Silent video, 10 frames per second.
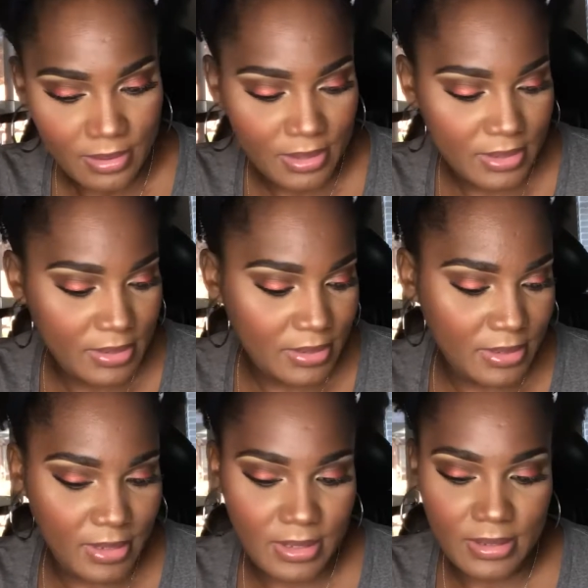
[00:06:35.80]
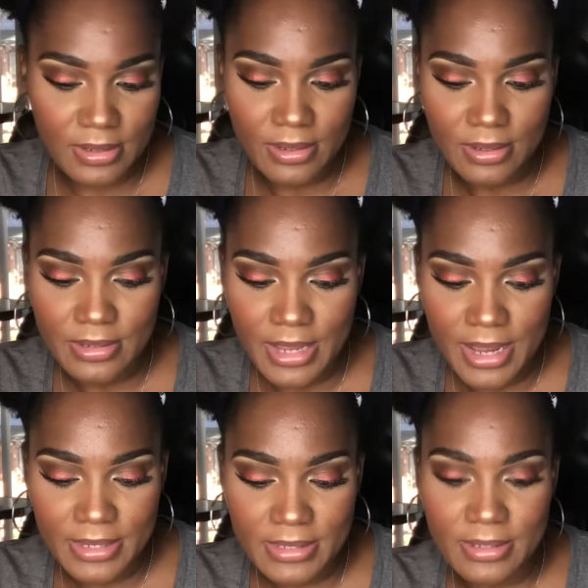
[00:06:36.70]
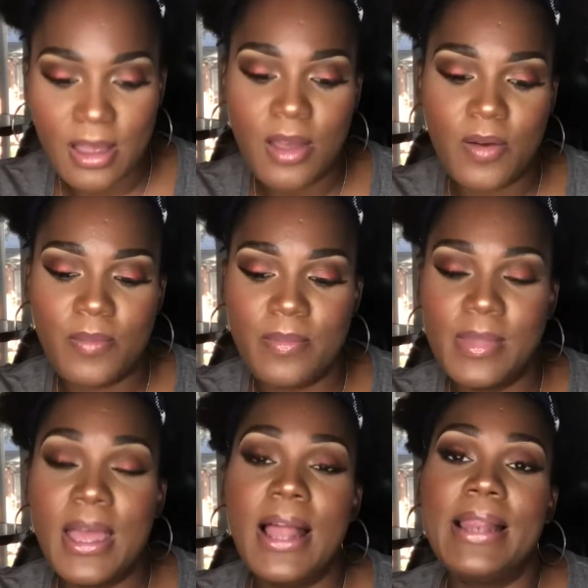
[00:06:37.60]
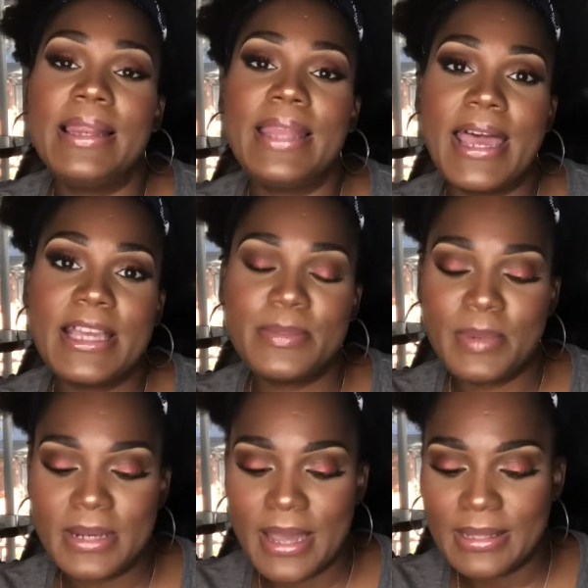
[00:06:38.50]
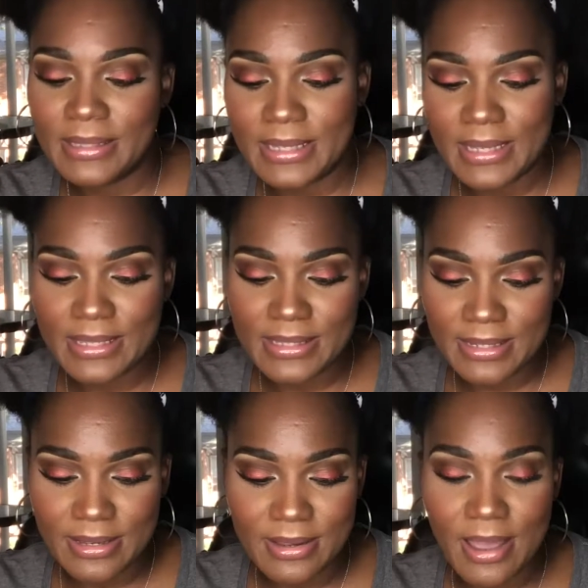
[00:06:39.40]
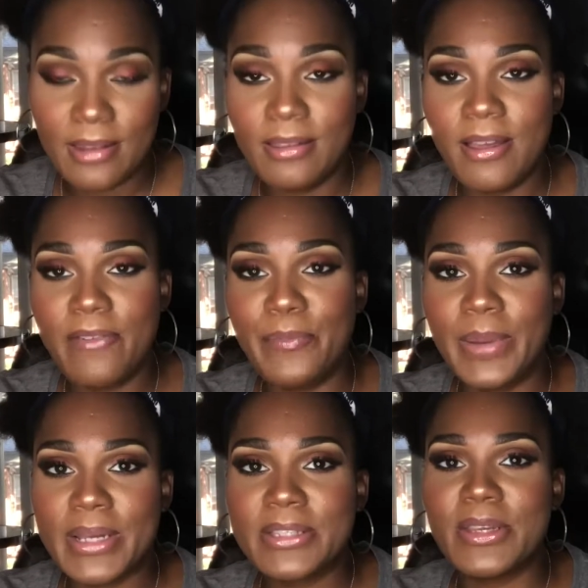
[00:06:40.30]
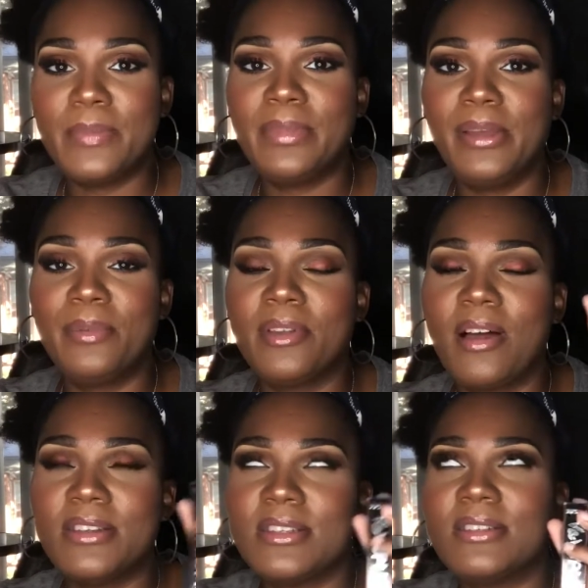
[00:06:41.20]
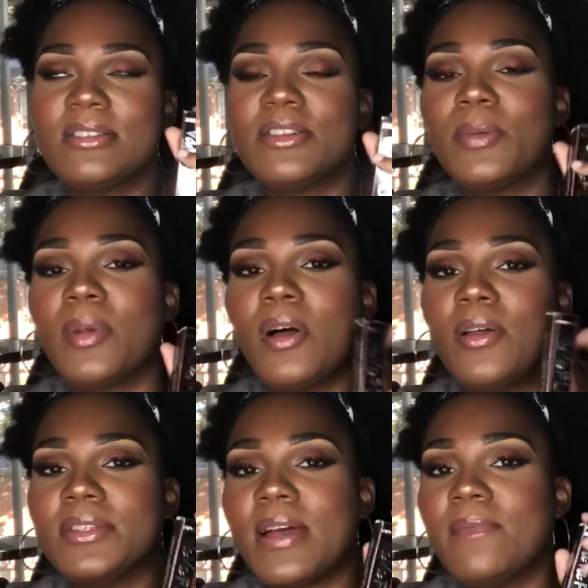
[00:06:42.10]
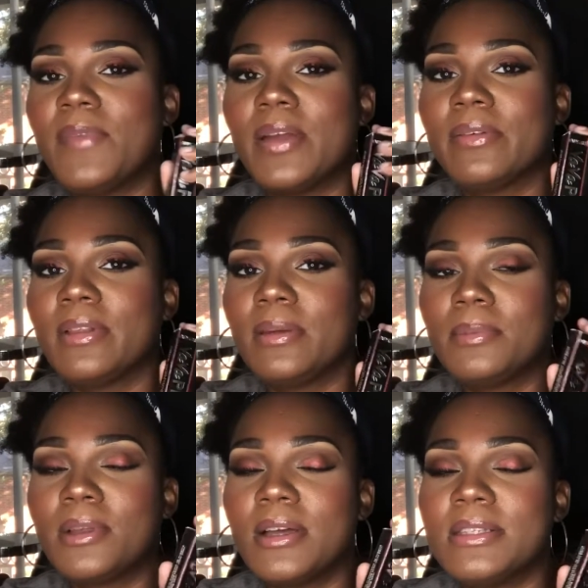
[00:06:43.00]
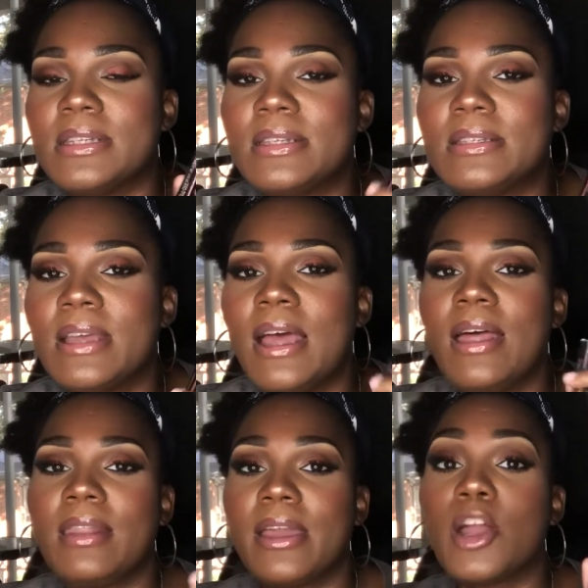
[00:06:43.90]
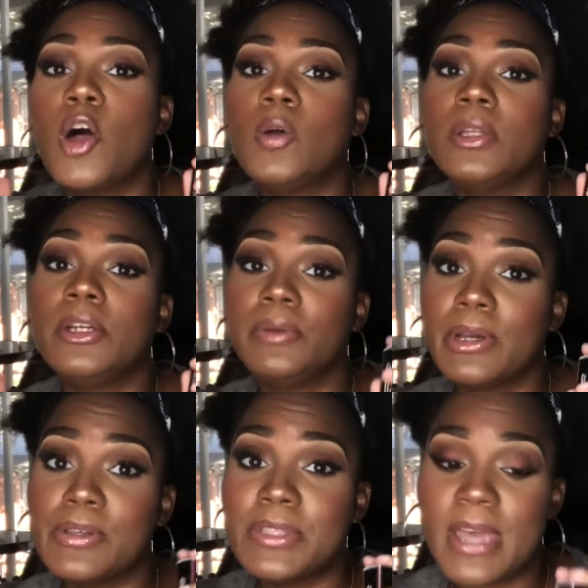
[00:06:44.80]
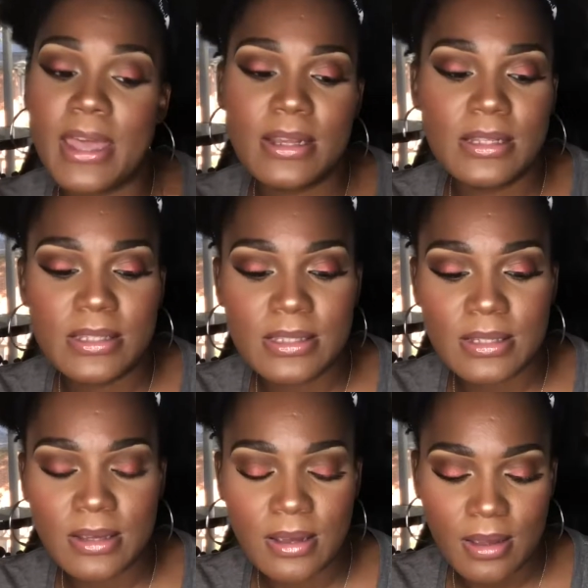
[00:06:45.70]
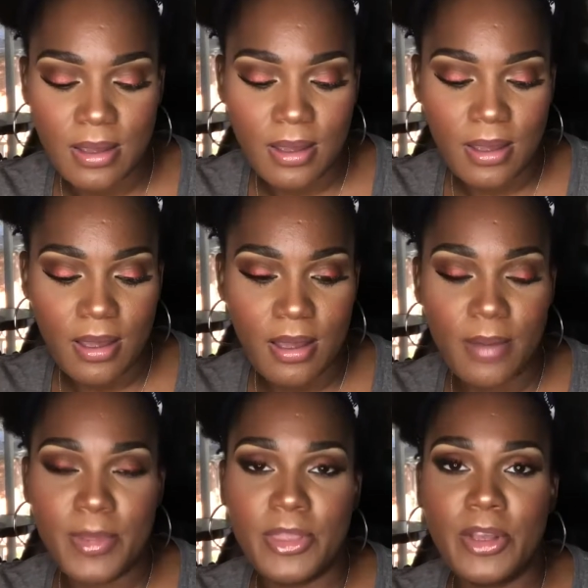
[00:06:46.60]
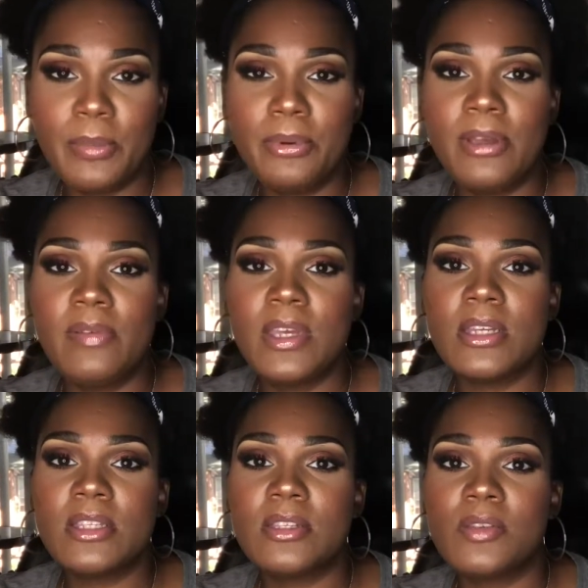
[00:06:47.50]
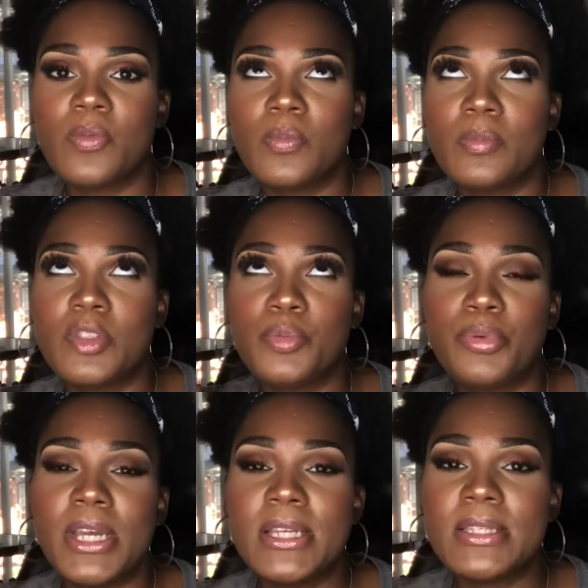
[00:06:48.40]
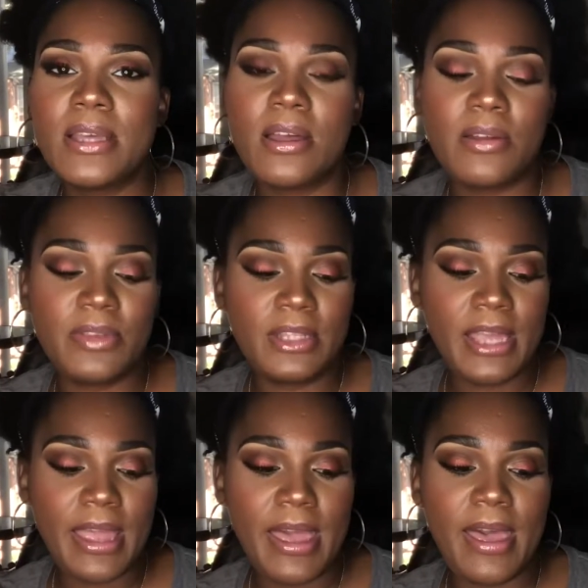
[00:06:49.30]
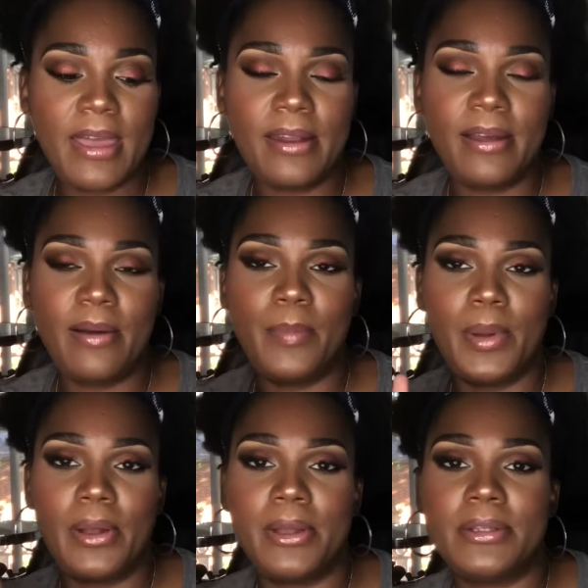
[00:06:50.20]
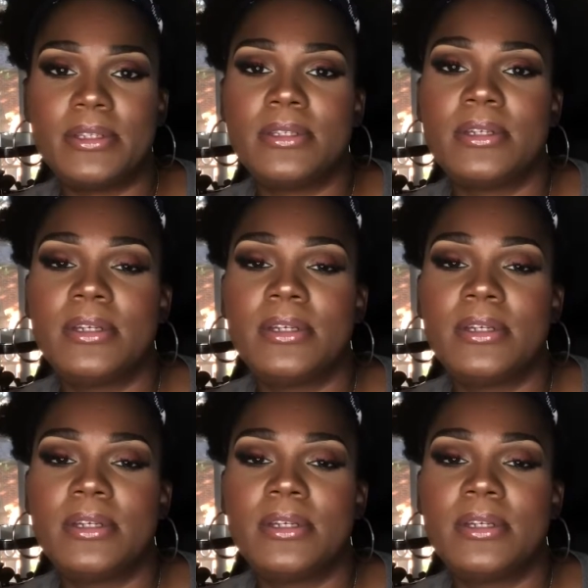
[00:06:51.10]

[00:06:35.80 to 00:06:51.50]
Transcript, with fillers: Let's see. Next, oh, last but not least, I love Buxom lip glosses. They're my all-time favorite lip glosses, like Holy Grail status. In their previous spring sale that they had, I bought